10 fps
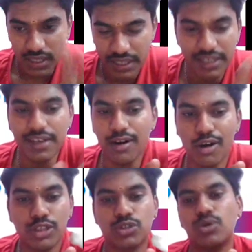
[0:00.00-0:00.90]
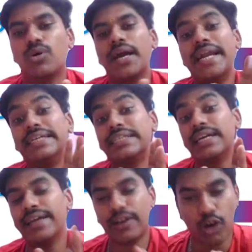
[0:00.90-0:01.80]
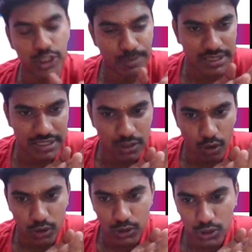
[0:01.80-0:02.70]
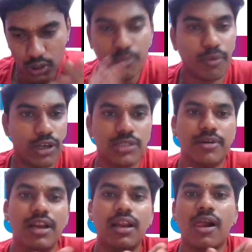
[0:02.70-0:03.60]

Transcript: Here also, internal cost plus is also possible.